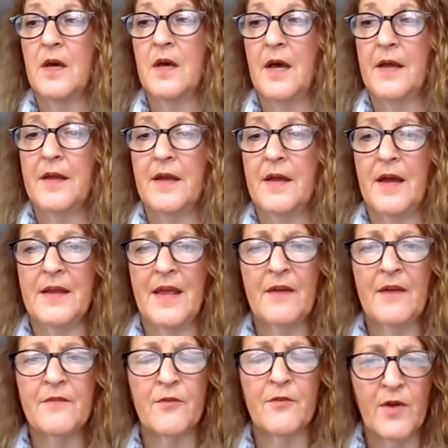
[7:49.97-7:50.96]
I
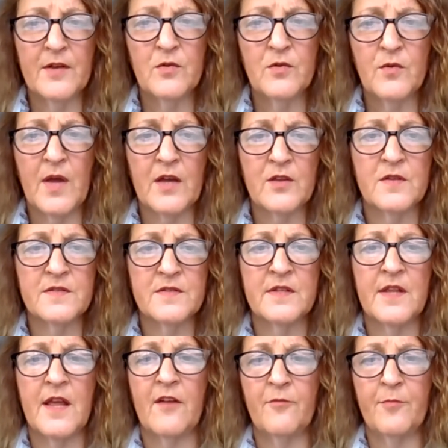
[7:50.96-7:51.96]
have a friend who actually is
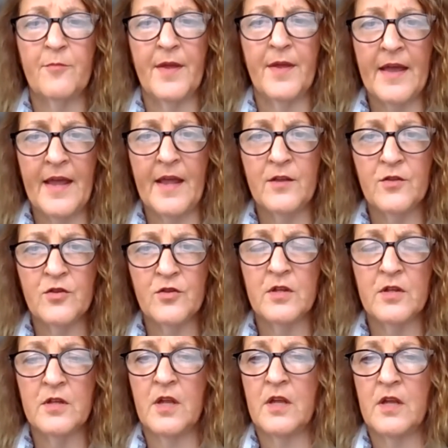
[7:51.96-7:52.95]
an FBI
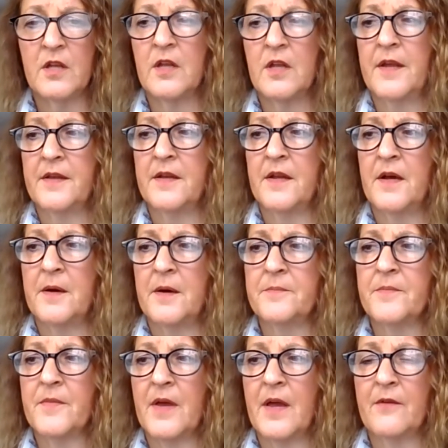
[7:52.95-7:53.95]
agent, and
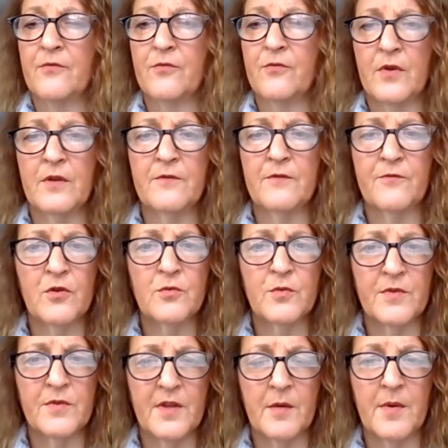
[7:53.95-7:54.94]
I've conferred
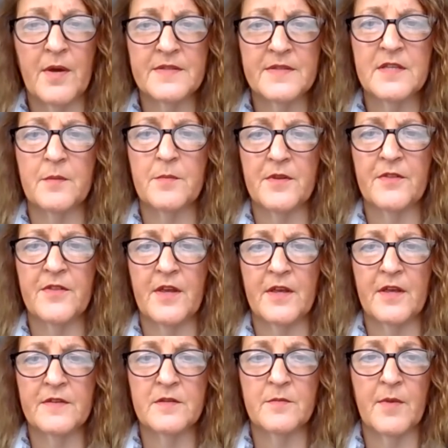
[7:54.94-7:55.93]
with him on some of the
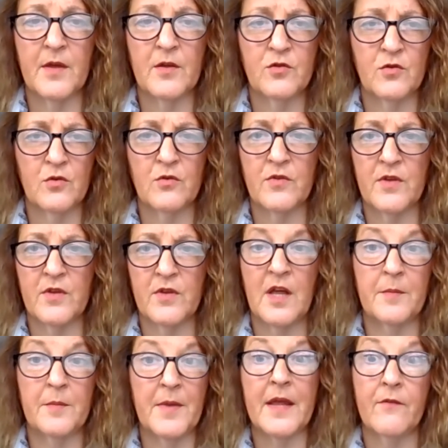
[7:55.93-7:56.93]
things to make sure that
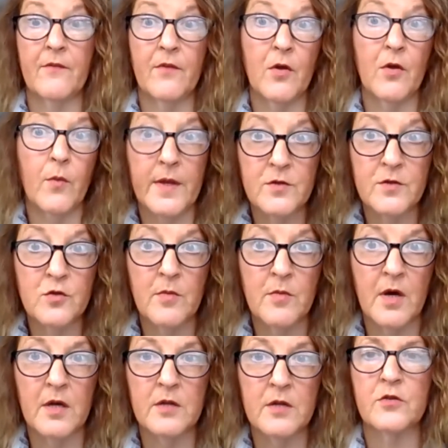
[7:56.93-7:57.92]
I'm not giving away too
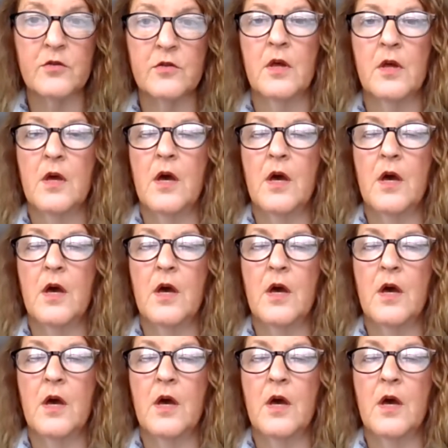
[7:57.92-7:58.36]
much.